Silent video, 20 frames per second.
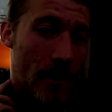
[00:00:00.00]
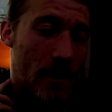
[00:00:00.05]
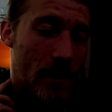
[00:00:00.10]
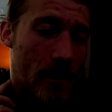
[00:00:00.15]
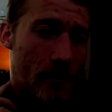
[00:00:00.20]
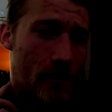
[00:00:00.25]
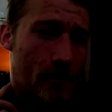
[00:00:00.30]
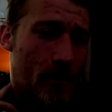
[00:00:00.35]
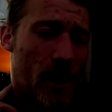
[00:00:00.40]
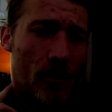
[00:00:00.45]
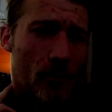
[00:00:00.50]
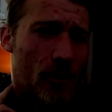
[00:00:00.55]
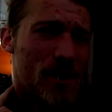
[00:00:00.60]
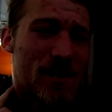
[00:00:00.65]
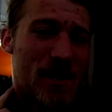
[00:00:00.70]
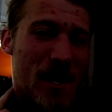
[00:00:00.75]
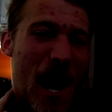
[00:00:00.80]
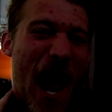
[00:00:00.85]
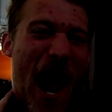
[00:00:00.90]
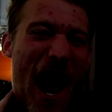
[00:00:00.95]
anyway, but it
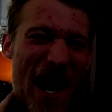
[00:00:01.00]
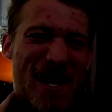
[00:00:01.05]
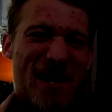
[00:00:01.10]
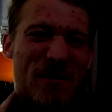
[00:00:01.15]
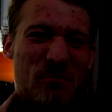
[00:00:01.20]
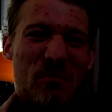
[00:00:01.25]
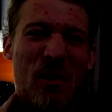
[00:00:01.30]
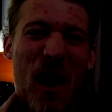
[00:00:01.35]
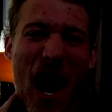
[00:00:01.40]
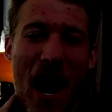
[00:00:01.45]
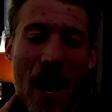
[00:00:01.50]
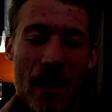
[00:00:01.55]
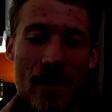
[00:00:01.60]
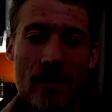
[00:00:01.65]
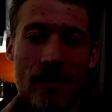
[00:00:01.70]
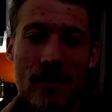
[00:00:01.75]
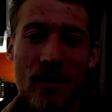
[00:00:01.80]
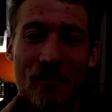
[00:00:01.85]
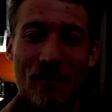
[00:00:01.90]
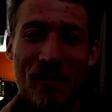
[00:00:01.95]
wasn't as bad
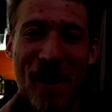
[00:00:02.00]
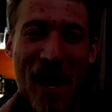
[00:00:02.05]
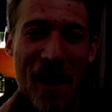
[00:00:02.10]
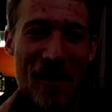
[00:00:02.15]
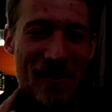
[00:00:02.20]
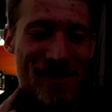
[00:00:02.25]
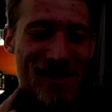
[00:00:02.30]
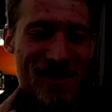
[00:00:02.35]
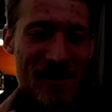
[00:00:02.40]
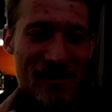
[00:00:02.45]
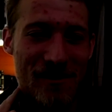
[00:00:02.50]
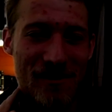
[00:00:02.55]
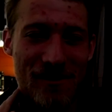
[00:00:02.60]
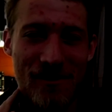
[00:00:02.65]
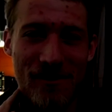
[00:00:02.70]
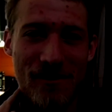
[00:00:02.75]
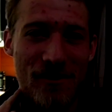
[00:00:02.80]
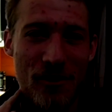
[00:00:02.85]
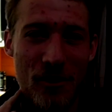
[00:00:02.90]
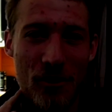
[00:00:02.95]
in
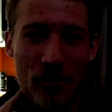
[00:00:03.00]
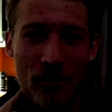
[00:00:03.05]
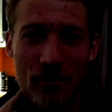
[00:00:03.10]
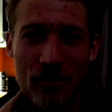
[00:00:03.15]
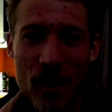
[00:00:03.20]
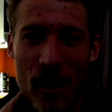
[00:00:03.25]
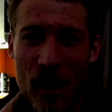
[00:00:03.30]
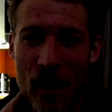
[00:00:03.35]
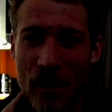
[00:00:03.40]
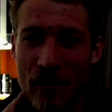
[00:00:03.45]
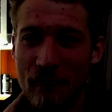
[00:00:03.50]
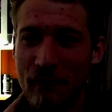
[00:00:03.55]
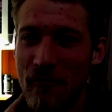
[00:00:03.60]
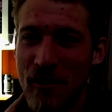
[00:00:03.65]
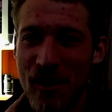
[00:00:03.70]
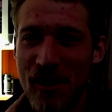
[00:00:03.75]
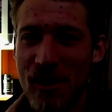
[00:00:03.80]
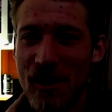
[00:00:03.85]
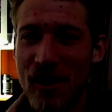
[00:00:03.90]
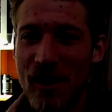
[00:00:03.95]
comparison to, like,
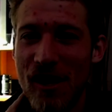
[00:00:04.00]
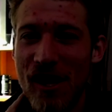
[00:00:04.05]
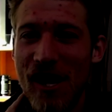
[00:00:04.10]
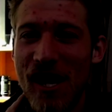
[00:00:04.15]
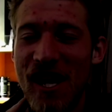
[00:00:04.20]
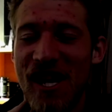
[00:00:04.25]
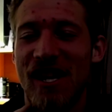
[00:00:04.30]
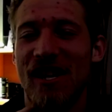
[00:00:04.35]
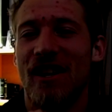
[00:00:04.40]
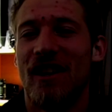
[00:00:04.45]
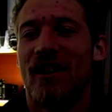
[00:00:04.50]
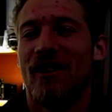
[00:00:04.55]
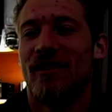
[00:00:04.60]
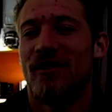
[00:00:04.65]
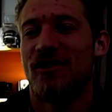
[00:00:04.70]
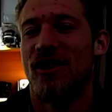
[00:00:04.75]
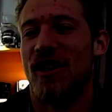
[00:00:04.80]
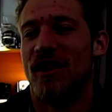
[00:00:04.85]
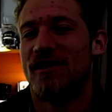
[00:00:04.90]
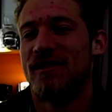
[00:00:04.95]

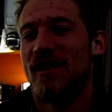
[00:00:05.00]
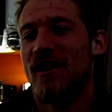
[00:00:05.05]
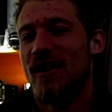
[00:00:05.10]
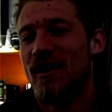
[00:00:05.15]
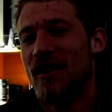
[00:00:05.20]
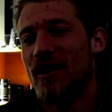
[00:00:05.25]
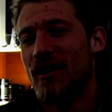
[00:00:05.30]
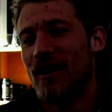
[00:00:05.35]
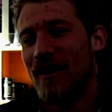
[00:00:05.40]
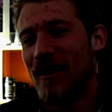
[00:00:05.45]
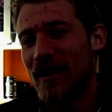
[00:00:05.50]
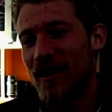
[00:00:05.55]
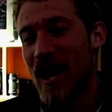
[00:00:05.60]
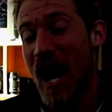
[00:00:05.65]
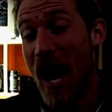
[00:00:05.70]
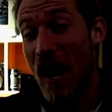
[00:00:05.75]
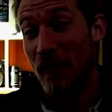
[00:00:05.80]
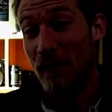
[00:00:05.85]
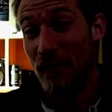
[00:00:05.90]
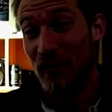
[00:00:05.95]
just
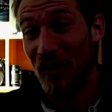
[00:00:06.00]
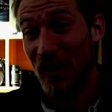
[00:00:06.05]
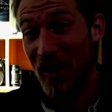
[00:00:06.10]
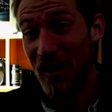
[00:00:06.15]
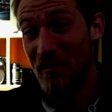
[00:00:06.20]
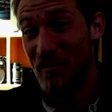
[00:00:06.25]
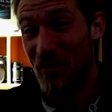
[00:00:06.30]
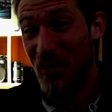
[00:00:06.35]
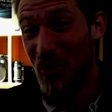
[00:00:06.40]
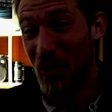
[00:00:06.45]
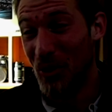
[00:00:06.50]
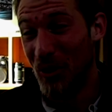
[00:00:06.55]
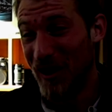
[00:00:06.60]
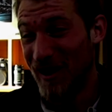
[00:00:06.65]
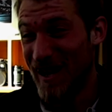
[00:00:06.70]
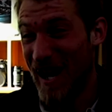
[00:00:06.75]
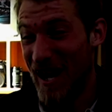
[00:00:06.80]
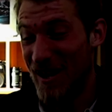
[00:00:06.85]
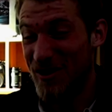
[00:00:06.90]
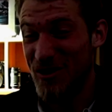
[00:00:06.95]
carefully pulling
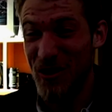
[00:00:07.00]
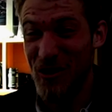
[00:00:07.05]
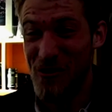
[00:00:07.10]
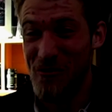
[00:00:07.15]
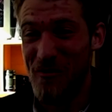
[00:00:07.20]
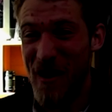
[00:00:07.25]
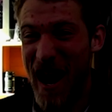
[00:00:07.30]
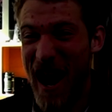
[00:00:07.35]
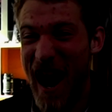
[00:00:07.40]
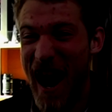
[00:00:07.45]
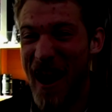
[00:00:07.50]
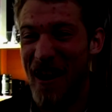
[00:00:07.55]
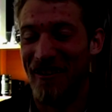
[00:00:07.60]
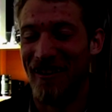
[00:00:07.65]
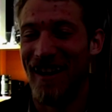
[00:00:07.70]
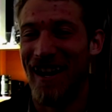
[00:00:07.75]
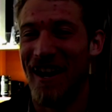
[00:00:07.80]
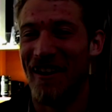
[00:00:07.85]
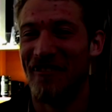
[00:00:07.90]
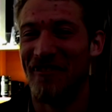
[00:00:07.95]
that tube out.
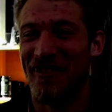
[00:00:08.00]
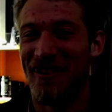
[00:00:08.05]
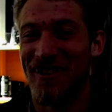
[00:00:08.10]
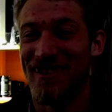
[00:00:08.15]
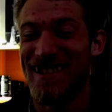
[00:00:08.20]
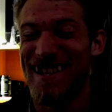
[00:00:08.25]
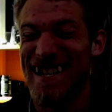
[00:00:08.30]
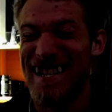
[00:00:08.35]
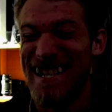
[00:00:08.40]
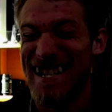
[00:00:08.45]
That was,